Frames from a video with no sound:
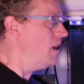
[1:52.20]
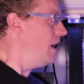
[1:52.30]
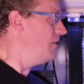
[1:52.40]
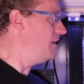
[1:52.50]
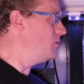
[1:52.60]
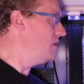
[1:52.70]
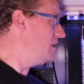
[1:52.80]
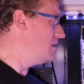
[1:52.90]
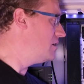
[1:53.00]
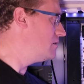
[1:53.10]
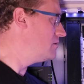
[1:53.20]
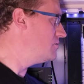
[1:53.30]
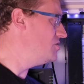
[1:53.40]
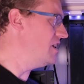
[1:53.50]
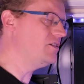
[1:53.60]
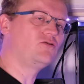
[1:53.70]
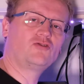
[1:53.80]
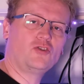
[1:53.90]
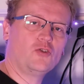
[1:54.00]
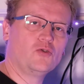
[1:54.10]
And then you need Gen
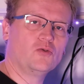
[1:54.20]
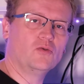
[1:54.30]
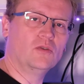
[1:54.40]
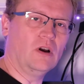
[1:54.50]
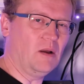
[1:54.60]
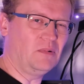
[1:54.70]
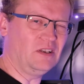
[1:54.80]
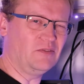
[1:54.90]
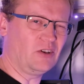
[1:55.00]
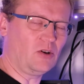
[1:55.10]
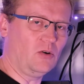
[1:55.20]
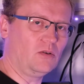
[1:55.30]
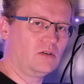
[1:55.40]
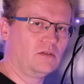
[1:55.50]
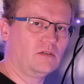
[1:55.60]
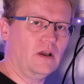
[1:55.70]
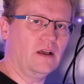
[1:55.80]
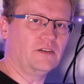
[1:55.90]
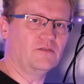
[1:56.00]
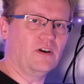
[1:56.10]
2, I believe they're called,
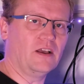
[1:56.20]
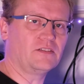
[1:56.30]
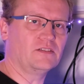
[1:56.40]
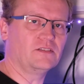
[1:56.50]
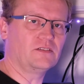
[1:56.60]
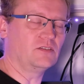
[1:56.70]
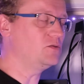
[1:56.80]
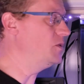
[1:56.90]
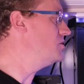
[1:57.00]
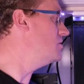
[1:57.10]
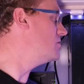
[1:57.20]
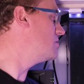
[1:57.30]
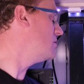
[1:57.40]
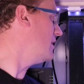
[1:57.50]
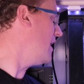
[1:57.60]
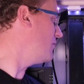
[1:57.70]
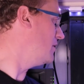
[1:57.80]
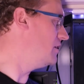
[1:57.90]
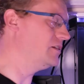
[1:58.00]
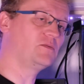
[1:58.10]
devices or switches that have
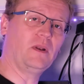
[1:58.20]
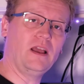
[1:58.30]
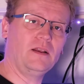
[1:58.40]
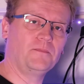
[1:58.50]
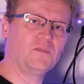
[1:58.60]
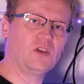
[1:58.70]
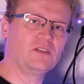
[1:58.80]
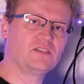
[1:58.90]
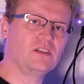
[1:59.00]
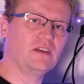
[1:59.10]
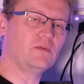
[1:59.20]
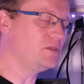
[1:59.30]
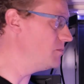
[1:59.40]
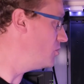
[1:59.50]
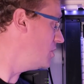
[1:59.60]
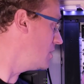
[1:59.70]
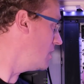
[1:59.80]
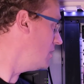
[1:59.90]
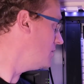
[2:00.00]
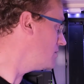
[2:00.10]
the little display you can see there with the pretty
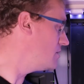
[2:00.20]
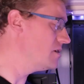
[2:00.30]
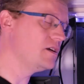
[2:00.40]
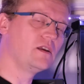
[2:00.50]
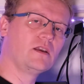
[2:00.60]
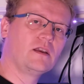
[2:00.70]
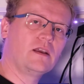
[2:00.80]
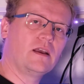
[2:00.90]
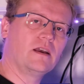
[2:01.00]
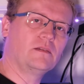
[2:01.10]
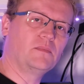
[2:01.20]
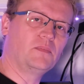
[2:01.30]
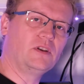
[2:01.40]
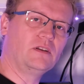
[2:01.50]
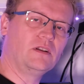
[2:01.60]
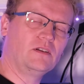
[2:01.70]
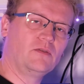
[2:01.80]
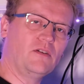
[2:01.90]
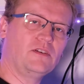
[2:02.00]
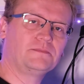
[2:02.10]
colors and pretty little
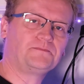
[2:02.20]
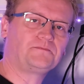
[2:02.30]
graphic.